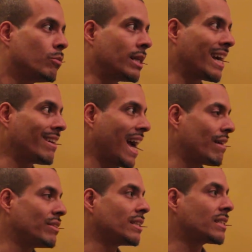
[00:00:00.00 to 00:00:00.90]
without
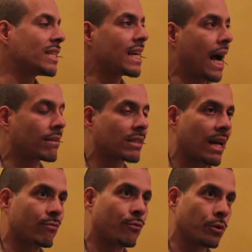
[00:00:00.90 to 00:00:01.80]
having to seek
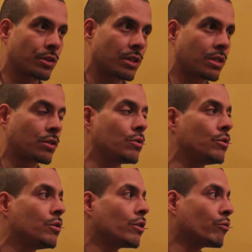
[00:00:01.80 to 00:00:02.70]
outside forces
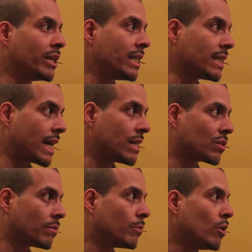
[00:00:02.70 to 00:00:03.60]
to
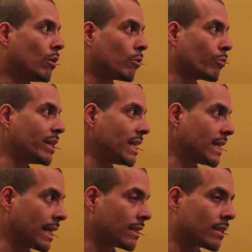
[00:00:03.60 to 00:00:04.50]
re-engage them or
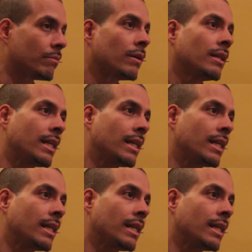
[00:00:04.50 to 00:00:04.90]
reignite them.